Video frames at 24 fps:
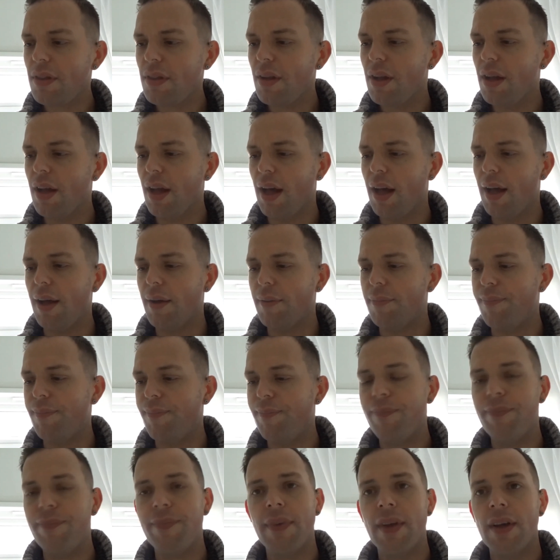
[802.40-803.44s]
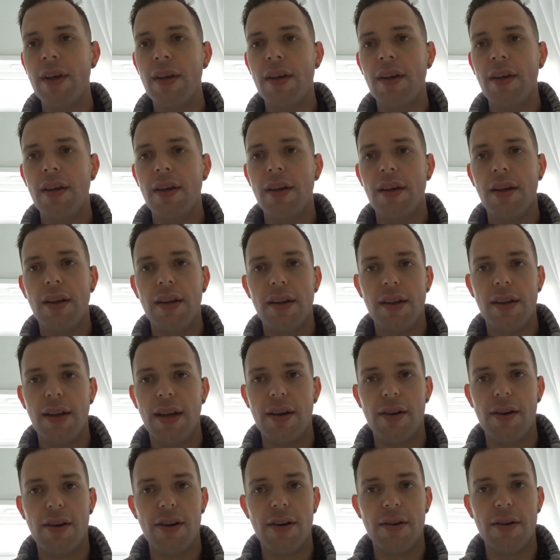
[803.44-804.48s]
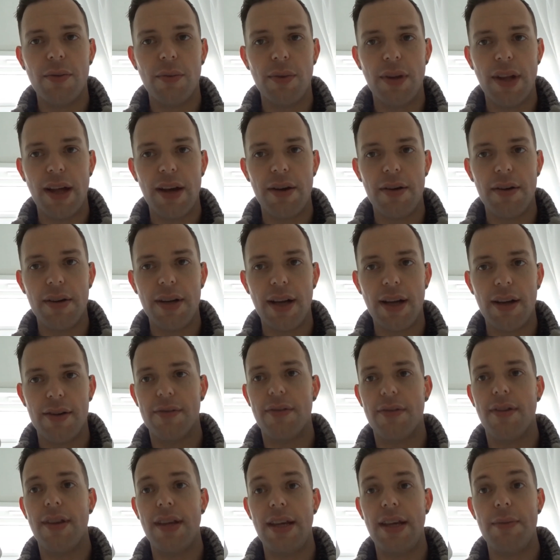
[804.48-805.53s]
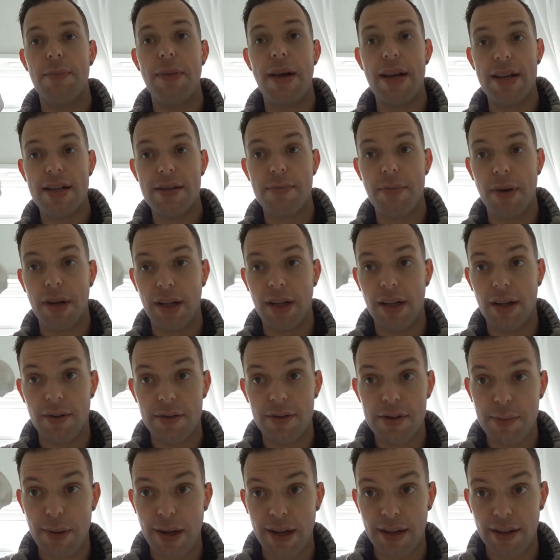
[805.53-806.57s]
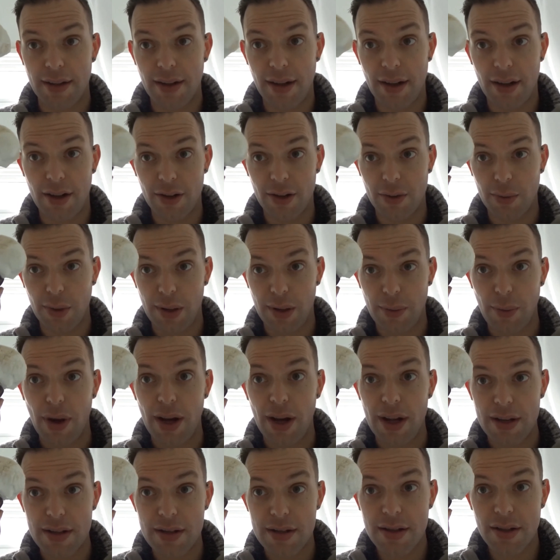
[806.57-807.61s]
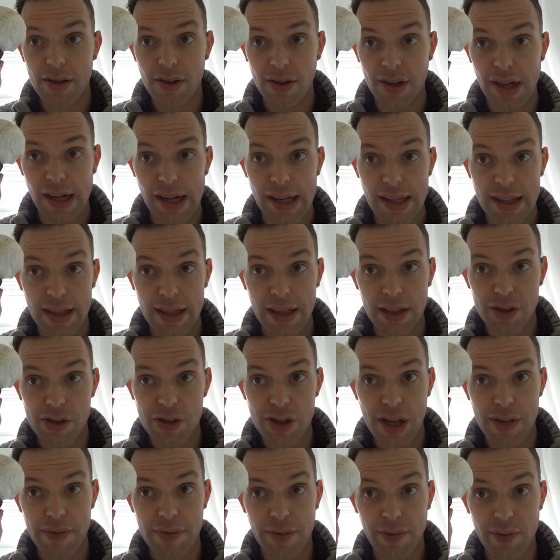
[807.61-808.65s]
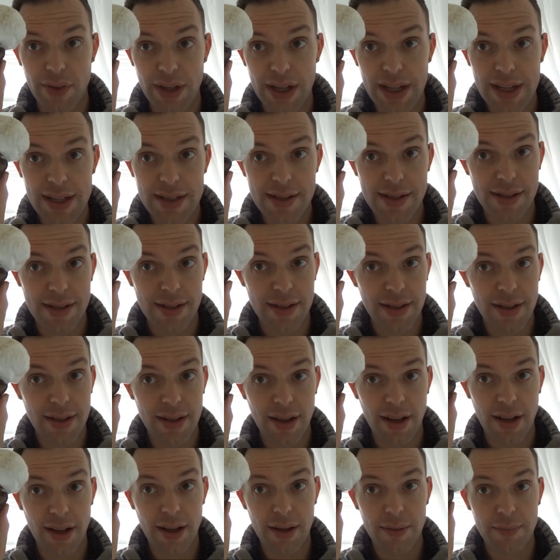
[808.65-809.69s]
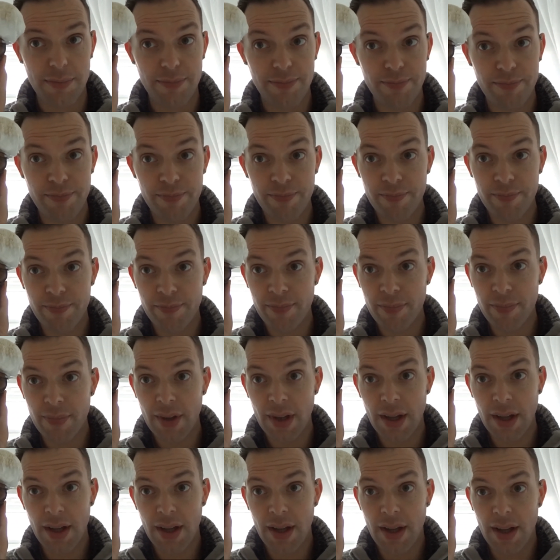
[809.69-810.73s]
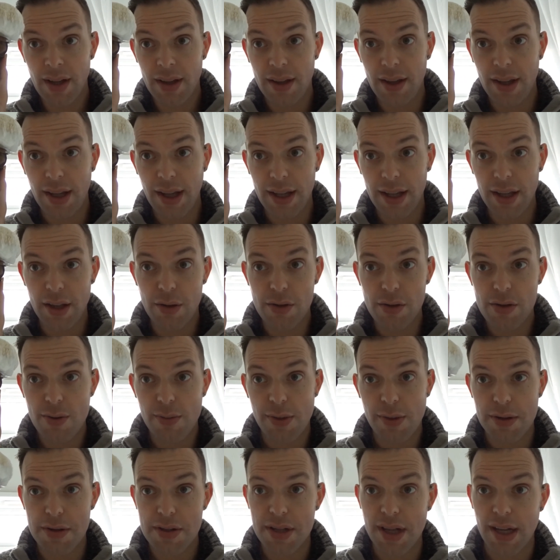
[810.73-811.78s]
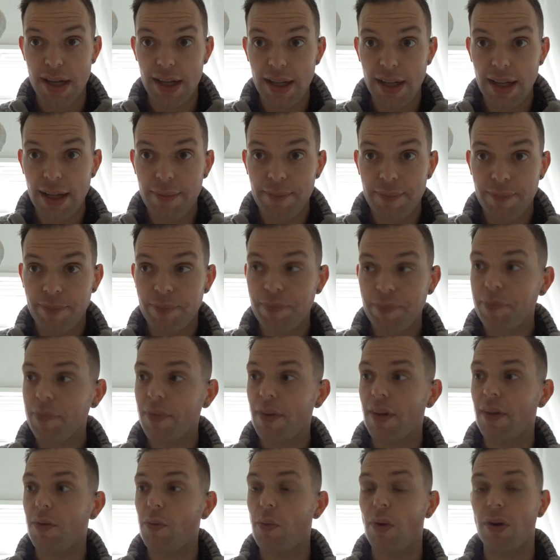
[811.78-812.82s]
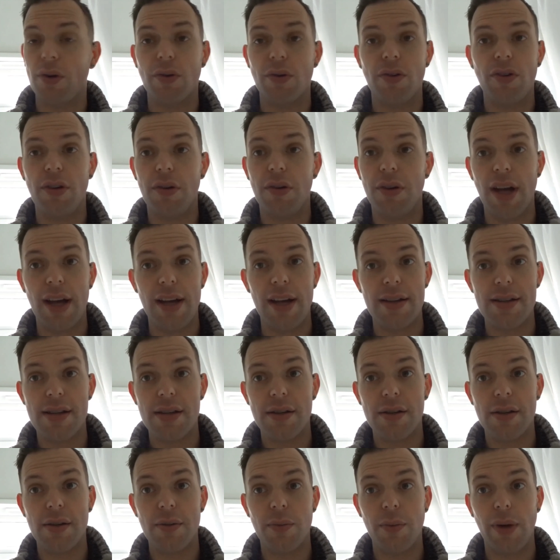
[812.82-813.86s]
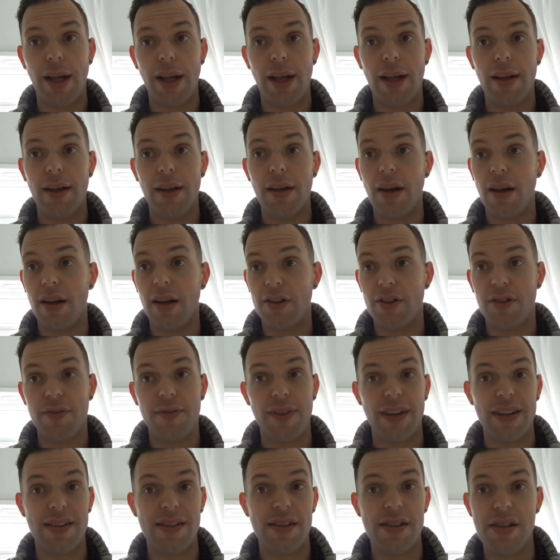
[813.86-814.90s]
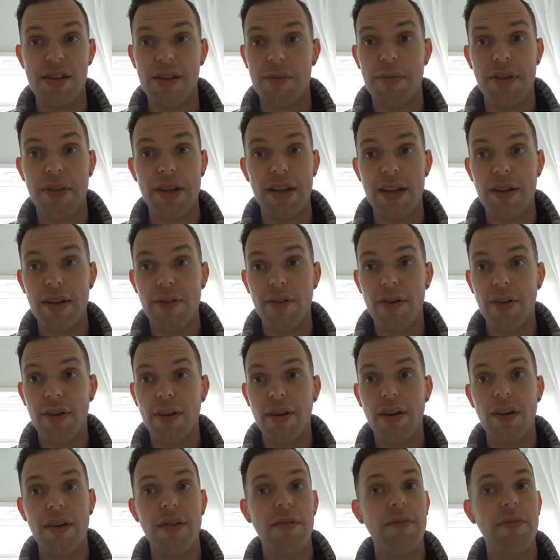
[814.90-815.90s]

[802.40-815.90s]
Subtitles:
They are, without a doubt, the best money I've spent hardware-wise on anything shaving-related. They get used almost daily. There's one or two days where I just fancy something different,